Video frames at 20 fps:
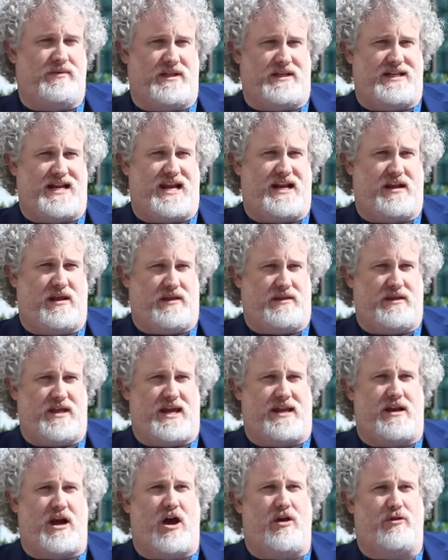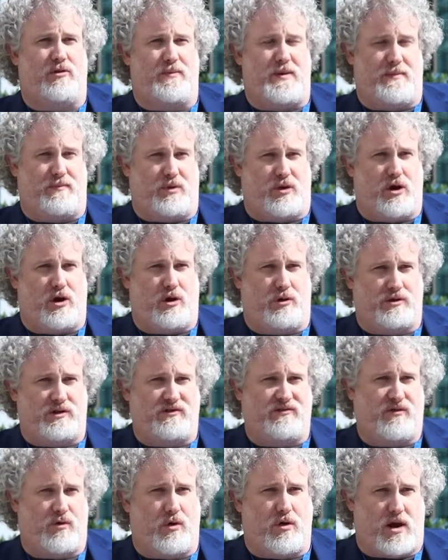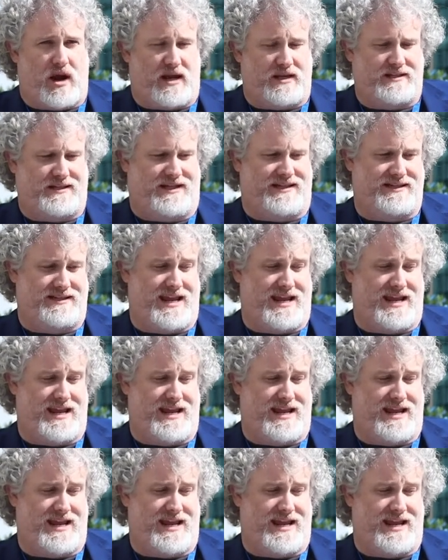the data that other people host for us and